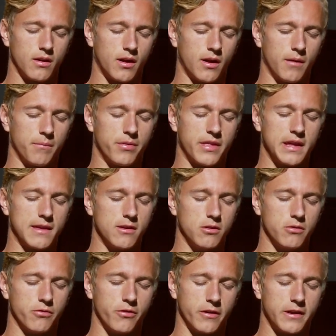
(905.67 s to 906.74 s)
Um, thank
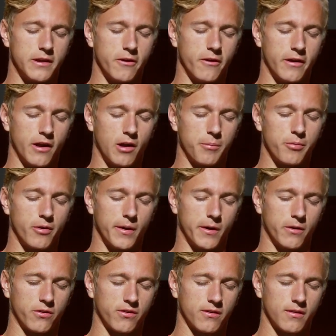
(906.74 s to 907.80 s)
you for hearing our
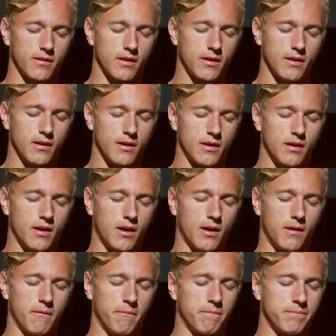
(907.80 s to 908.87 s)
prayers
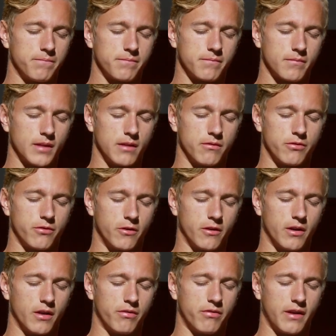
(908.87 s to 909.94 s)
um, and
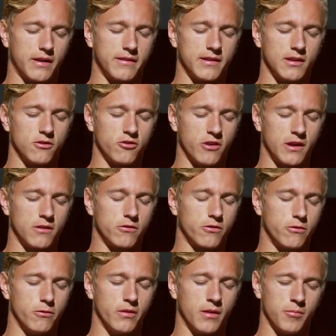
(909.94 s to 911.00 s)
for affecting
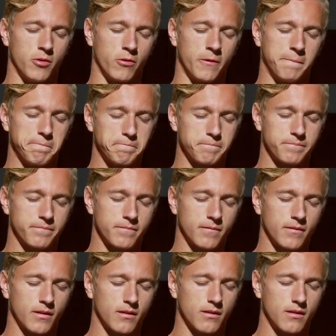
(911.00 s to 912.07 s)
change through them, Lord.
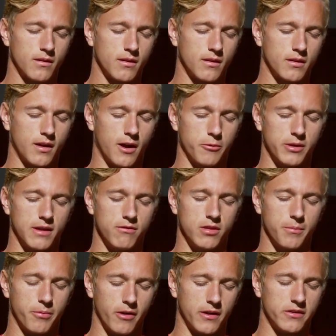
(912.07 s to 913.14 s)
God, we give you
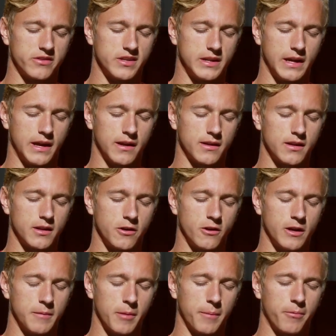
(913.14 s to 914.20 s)
the praise today. In your
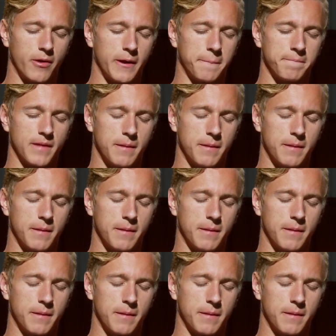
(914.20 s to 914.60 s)
name I pray.